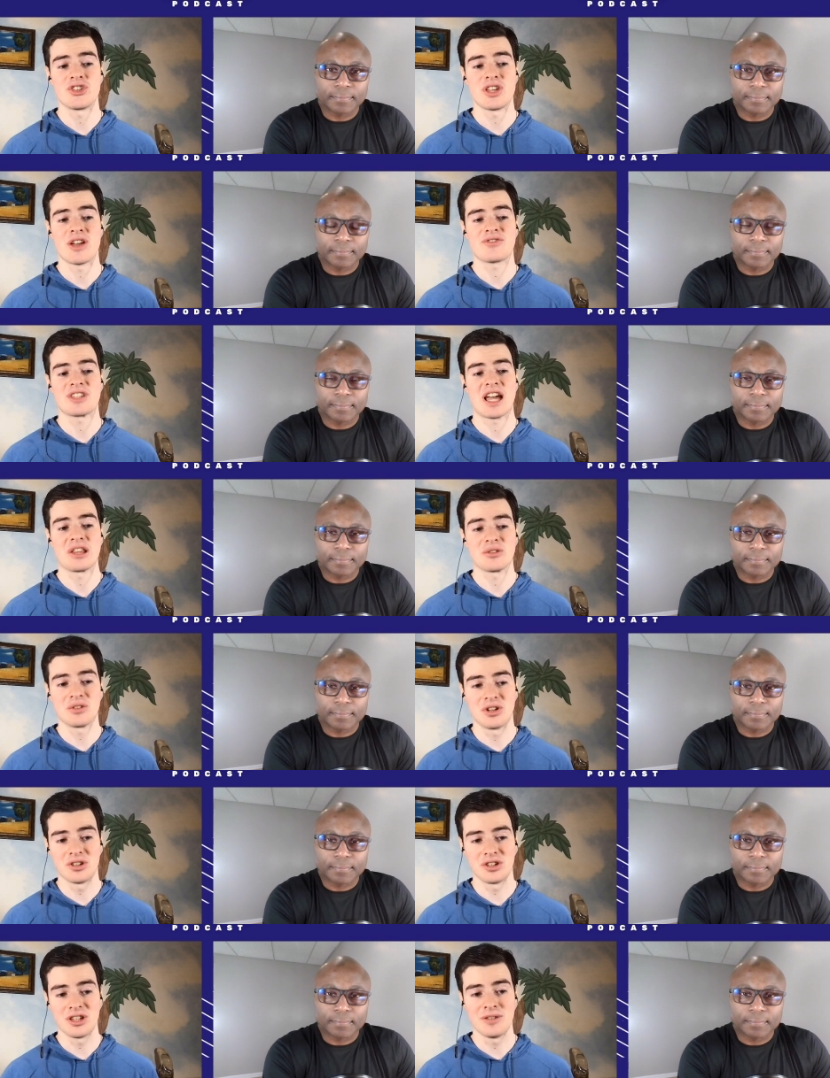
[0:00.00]
Speaker 1: you have Tyler
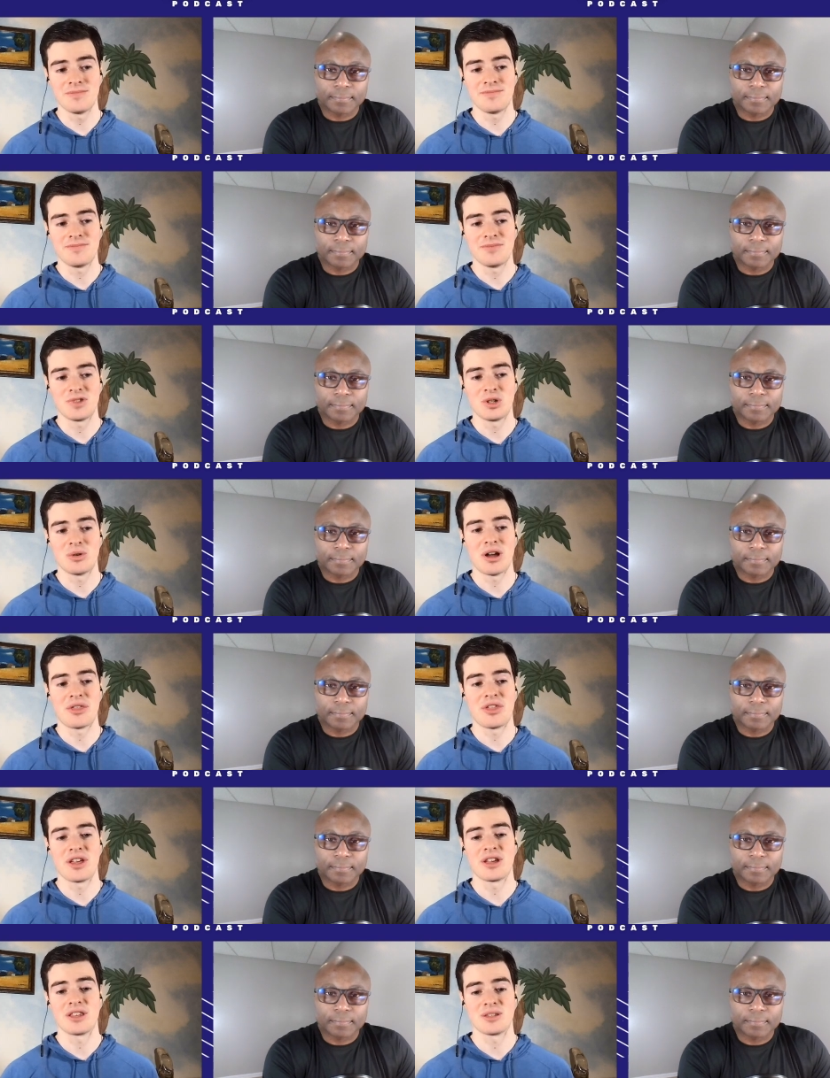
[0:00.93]
Huntley, who I
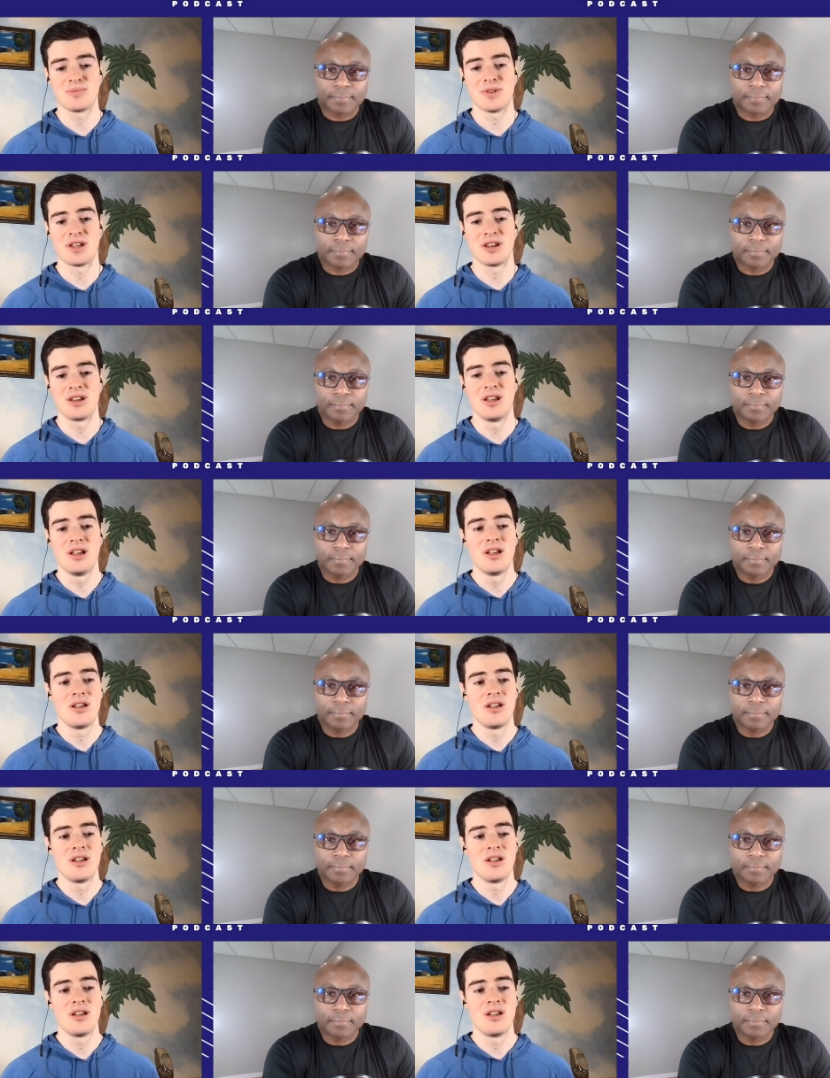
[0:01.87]
think has been